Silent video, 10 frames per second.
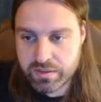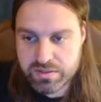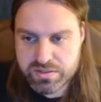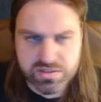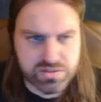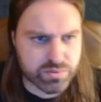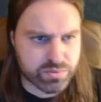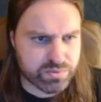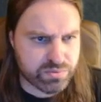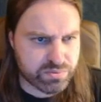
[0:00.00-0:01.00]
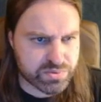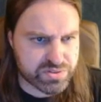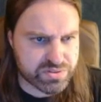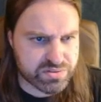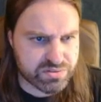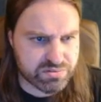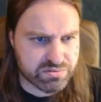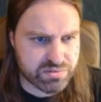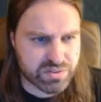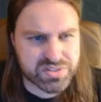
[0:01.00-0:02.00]
This is
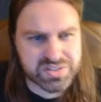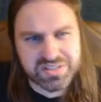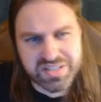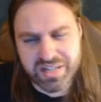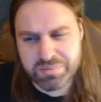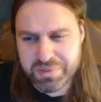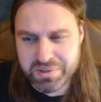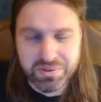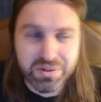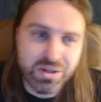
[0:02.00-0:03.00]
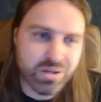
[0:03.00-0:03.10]
that's an attack banner.